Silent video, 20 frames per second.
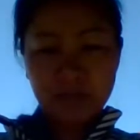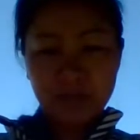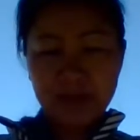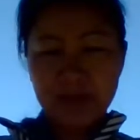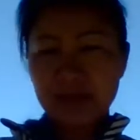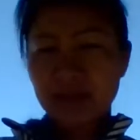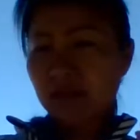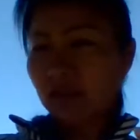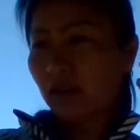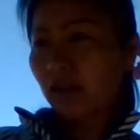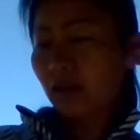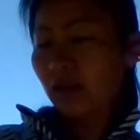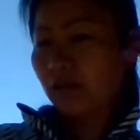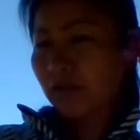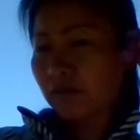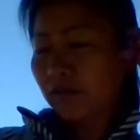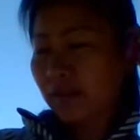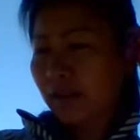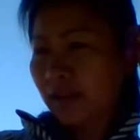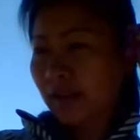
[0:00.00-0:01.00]
a piece
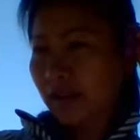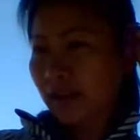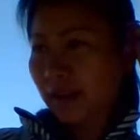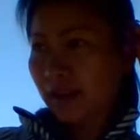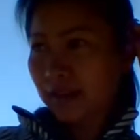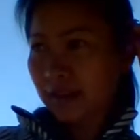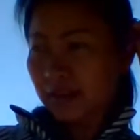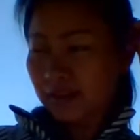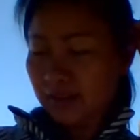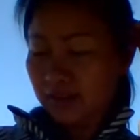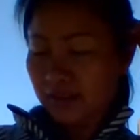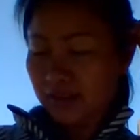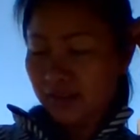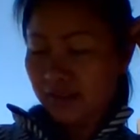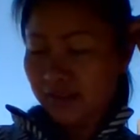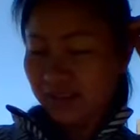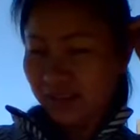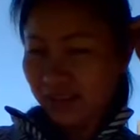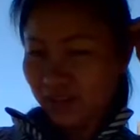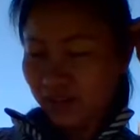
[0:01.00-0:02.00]
off and
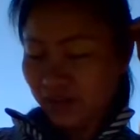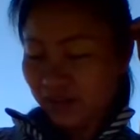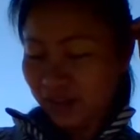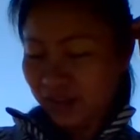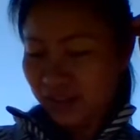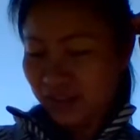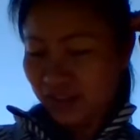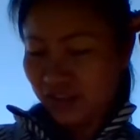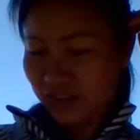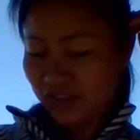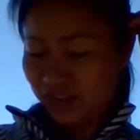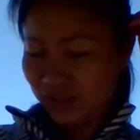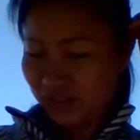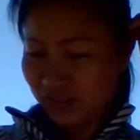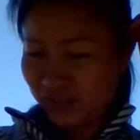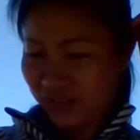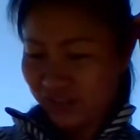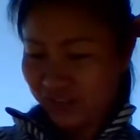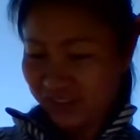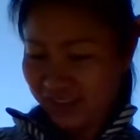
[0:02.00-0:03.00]
want
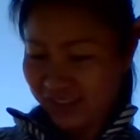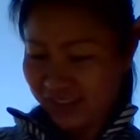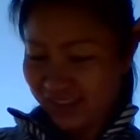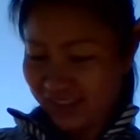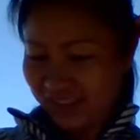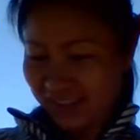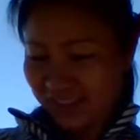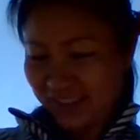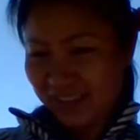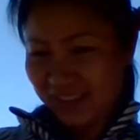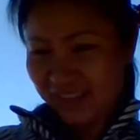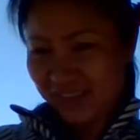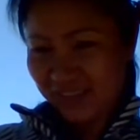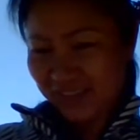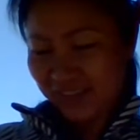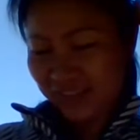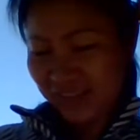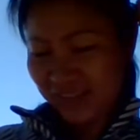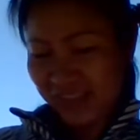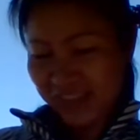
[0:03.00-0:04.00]
to keep it
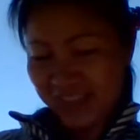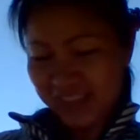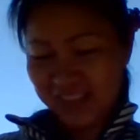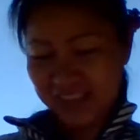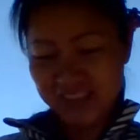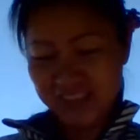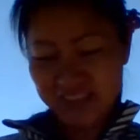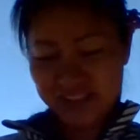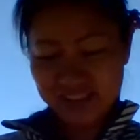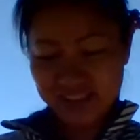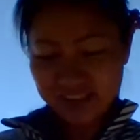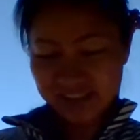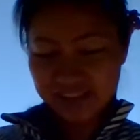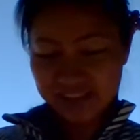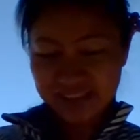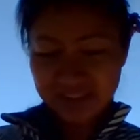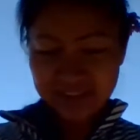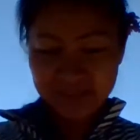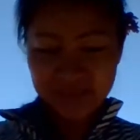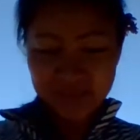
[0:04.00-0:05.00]
in my ears.
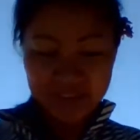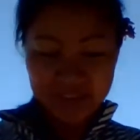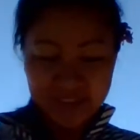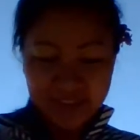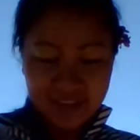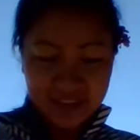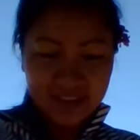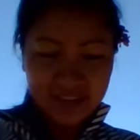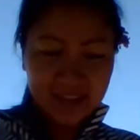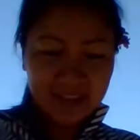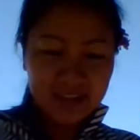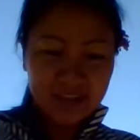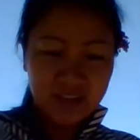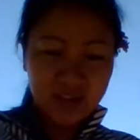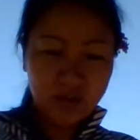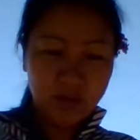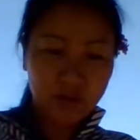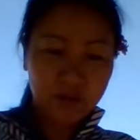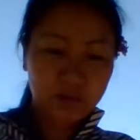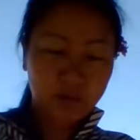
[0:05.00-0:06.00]

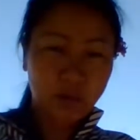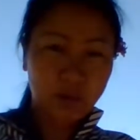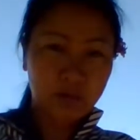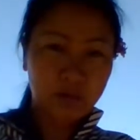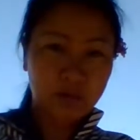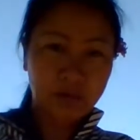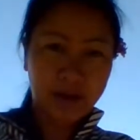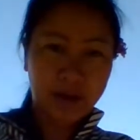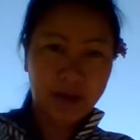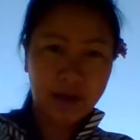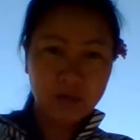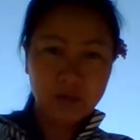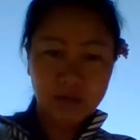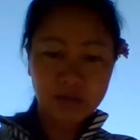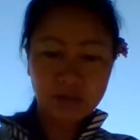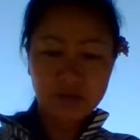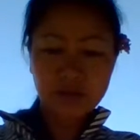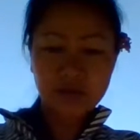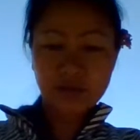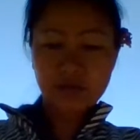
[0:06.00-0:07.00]
So for
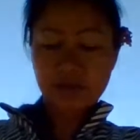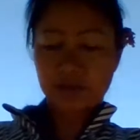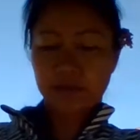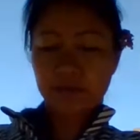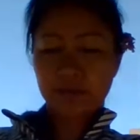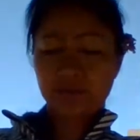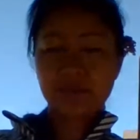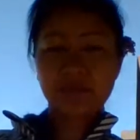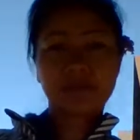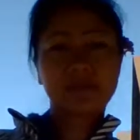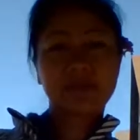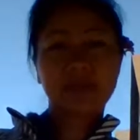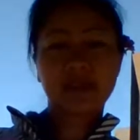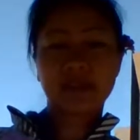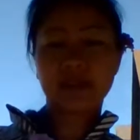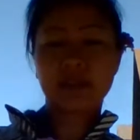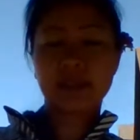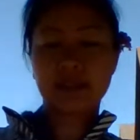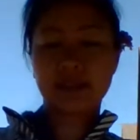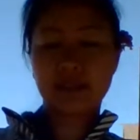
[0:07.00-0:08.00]
flowers,
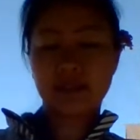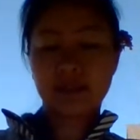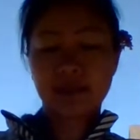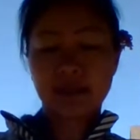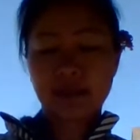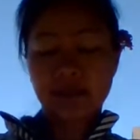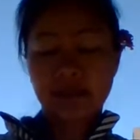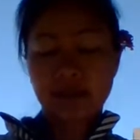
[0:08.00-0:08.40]
it's